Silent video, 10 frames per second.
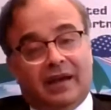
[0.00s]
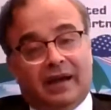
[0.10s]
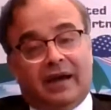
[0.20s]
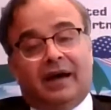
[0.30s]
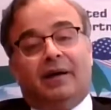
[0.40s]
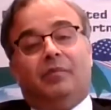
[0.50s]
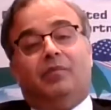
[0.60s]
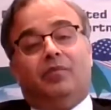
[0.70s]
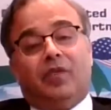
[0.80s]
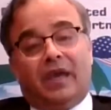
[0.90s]

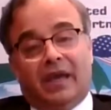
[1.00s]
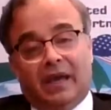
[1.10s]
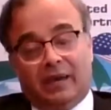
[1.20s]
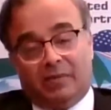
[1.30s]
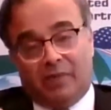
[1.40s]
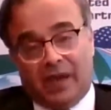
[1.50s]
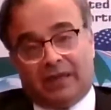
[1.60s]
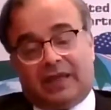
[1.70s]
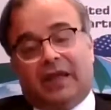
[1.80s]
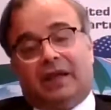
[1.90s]
they
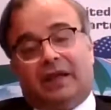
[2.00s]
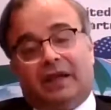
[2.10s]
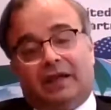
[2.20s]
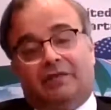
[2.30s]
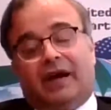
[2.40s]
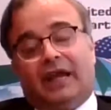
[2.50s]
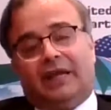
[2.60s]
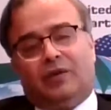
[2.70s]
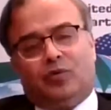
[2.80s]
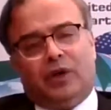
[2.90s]
may take little while
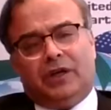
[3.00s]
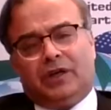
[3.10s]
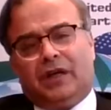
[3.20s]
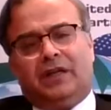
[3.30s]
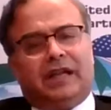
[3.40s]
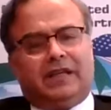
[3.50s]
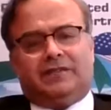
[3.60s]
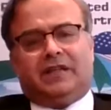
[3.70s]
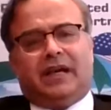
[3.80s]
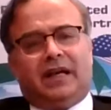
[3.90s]
to
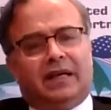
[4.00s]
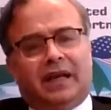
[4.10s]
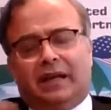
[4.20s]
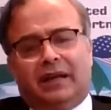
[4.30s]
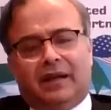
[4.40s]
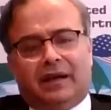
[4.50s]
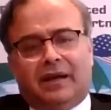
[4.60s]
internalize that, and